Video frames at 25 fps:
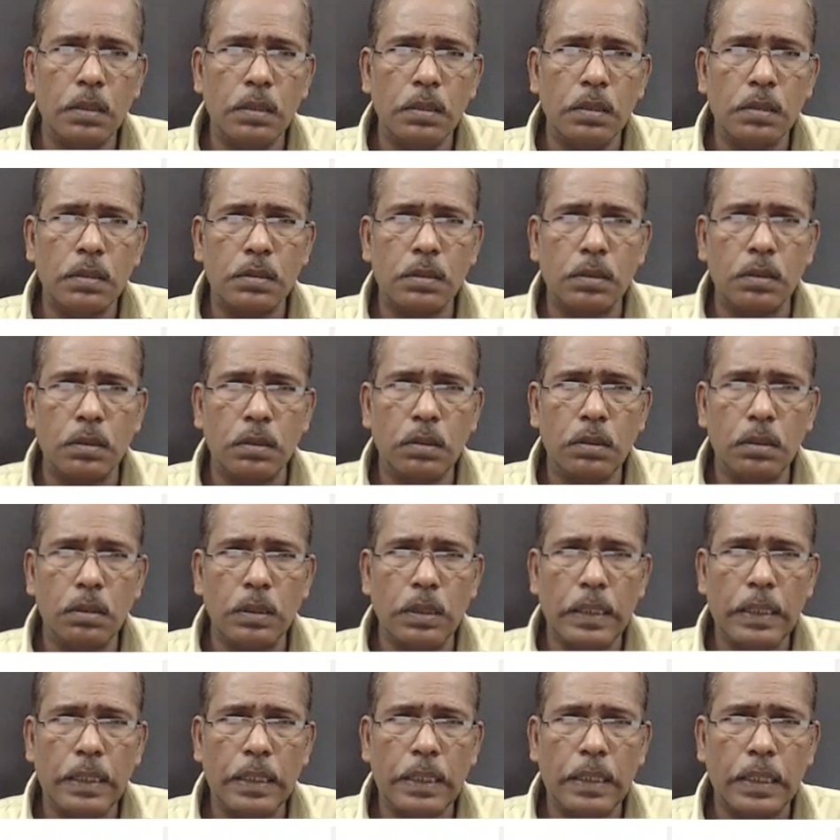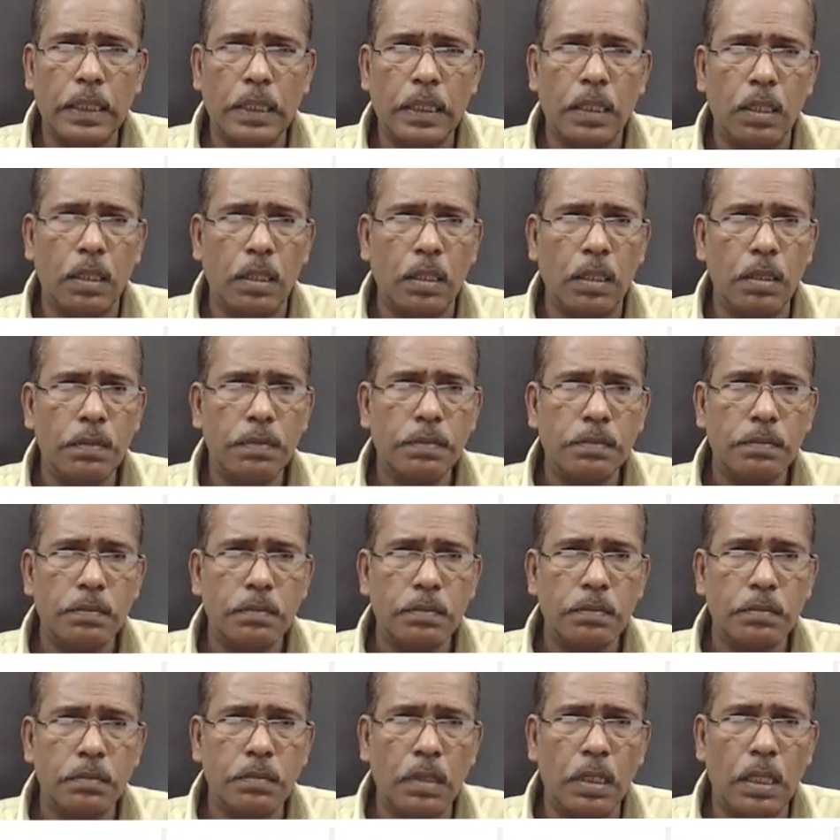So integral of
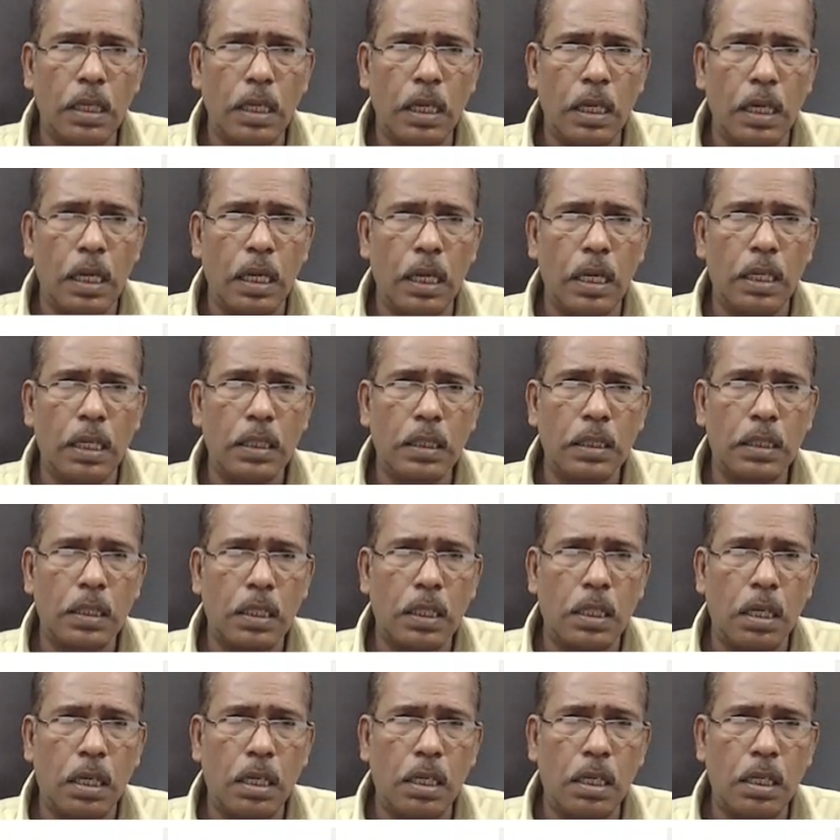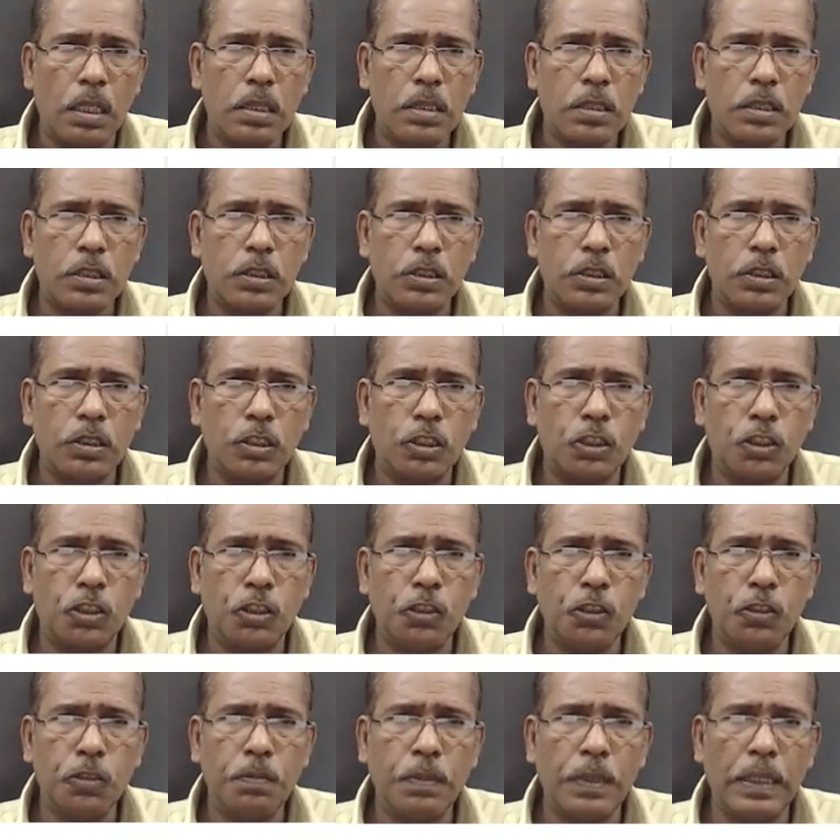and cos
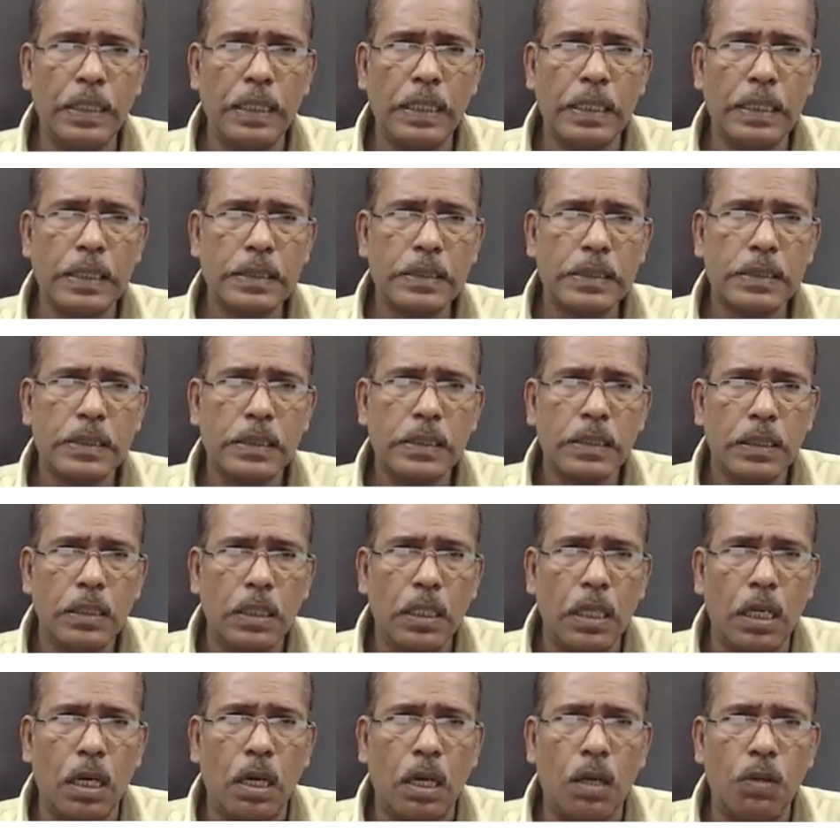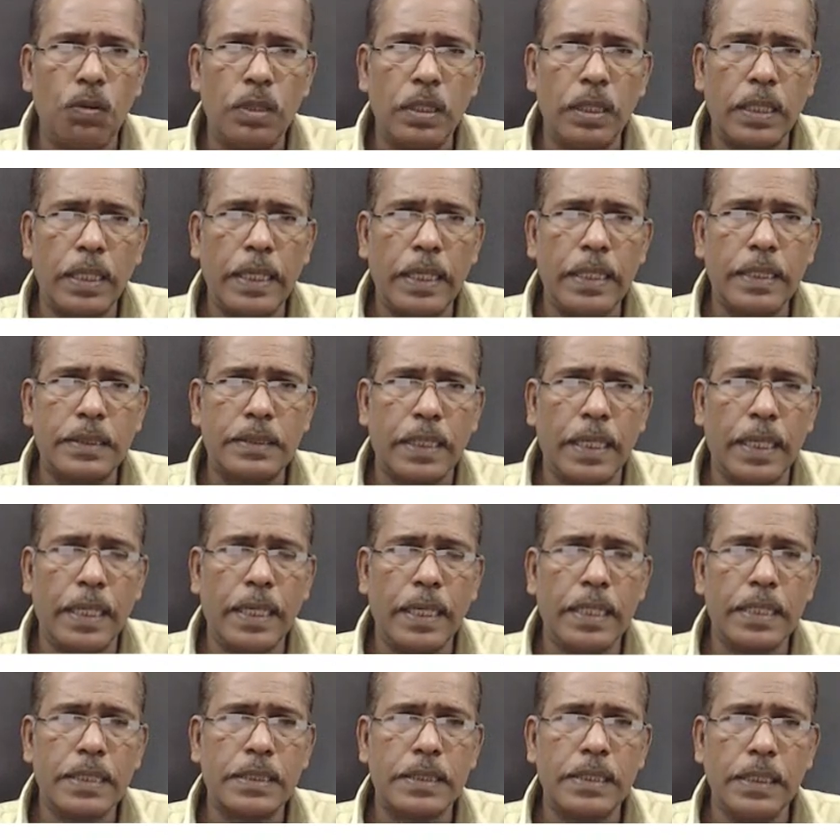cube x, how to write sin
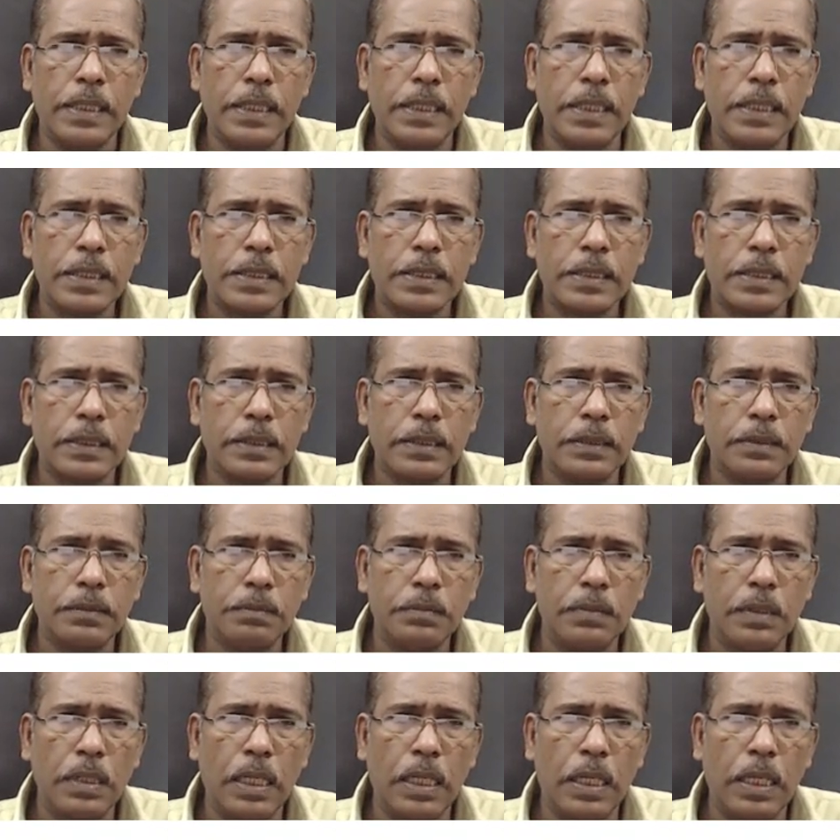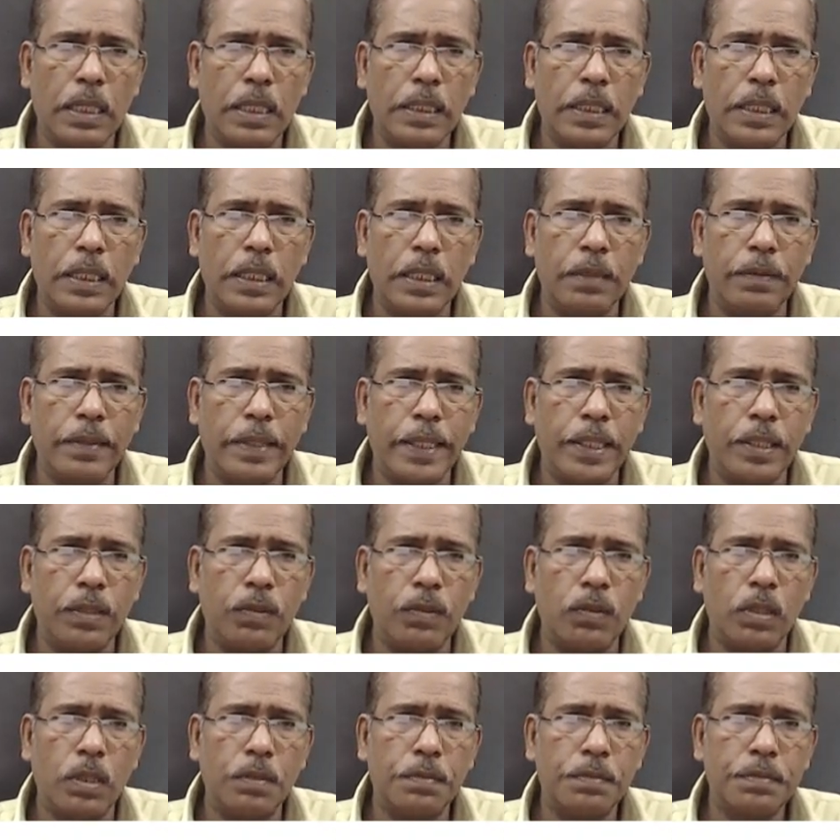x dx, and derivative
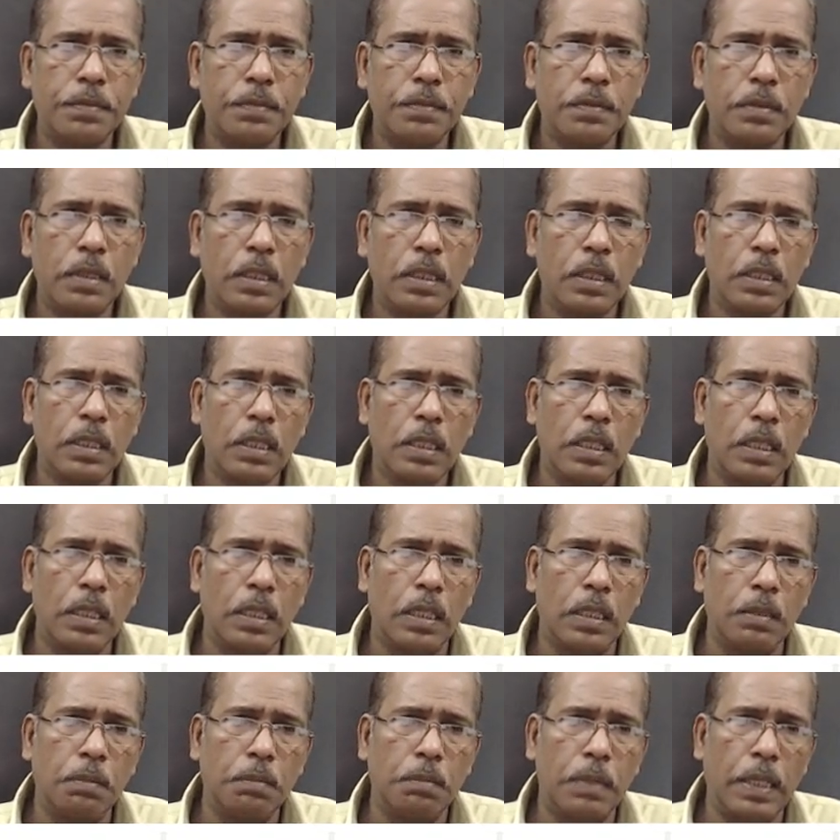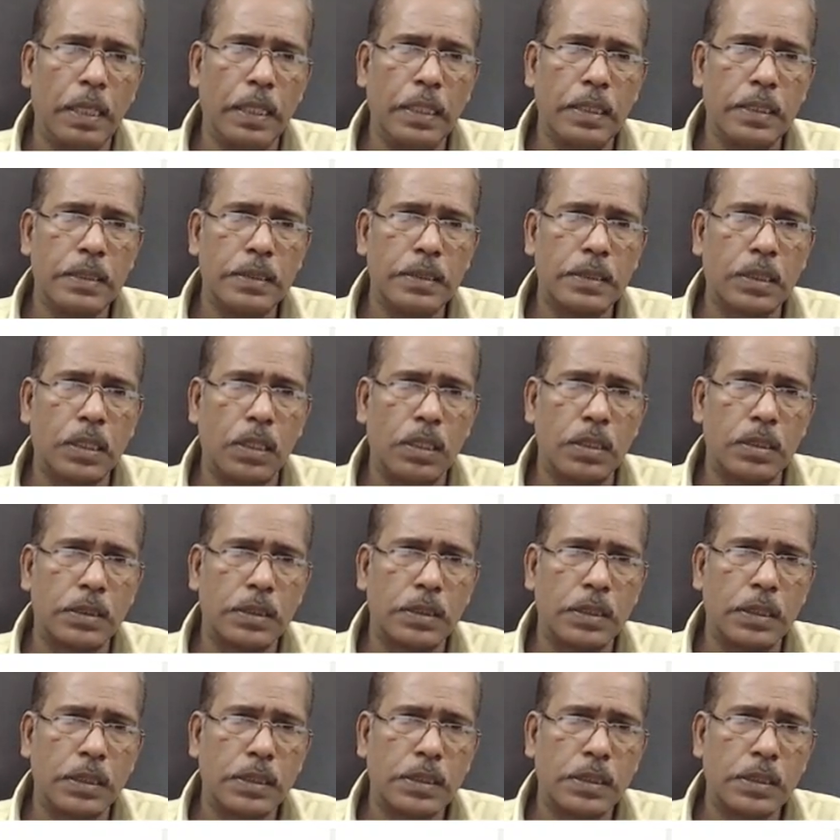of and minus cos
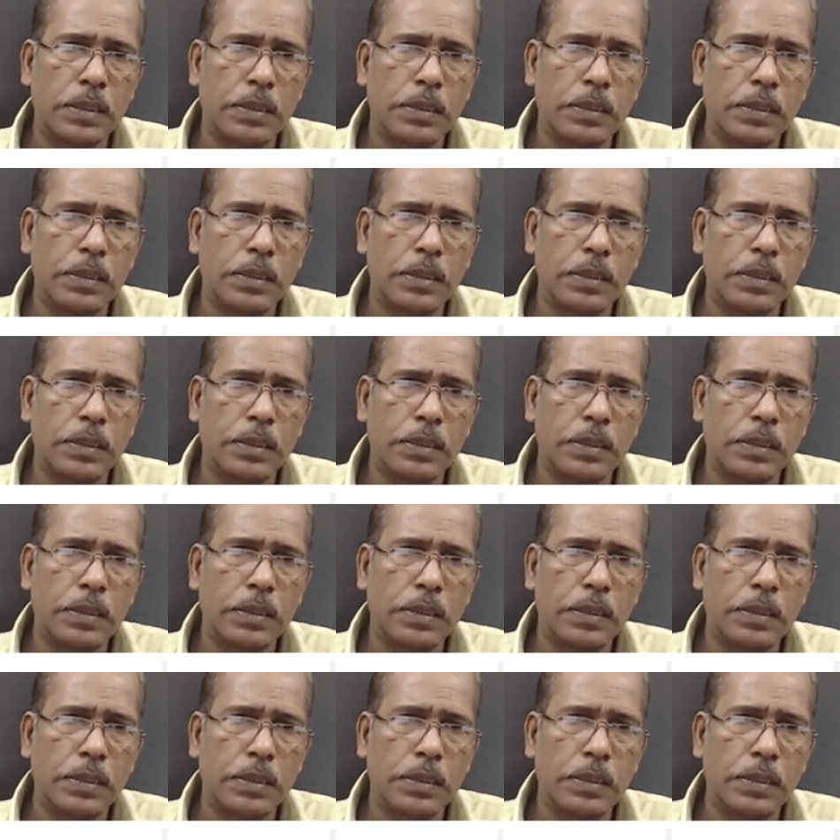x.